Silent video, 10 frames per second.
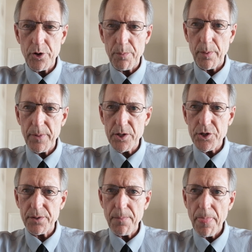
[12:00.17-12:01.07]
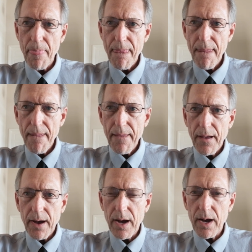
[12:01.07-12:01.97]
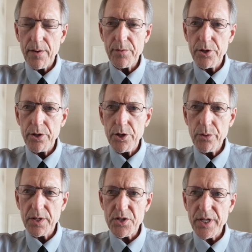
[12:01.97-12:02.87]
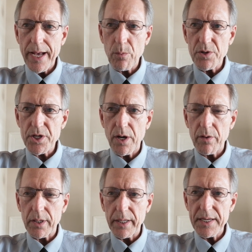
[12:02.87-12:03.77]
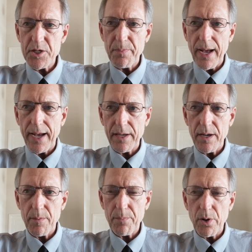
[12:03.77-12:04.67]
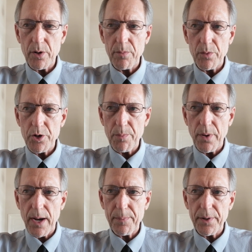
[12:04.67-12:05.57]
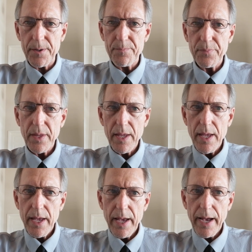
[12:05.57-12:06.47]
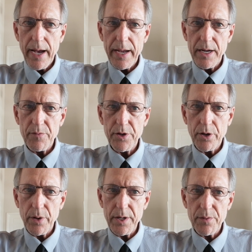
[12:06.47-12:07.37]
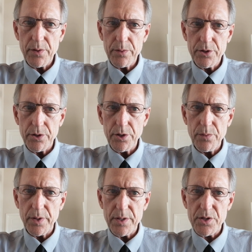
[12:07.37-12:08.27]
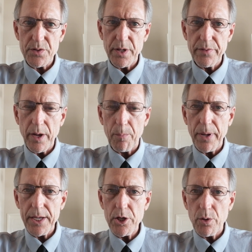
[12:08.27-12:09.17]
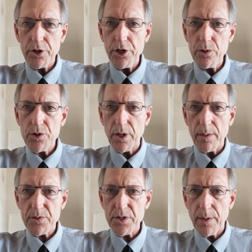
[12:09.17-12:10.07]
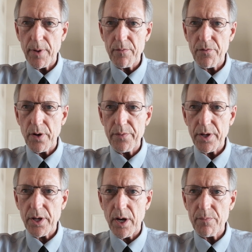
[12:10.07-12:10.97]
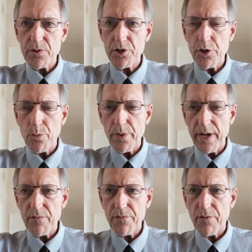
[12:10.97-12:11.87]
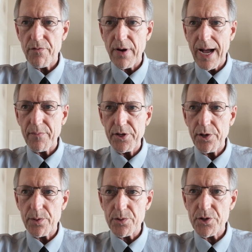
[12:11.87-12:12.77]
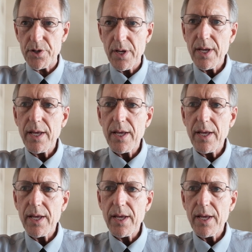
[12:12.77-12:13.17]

your permission, you can sign what's called a leaseback program on your property. And if you agree to do this, then they'll pay you a huge lump sum up front that covers your rent for 5 years.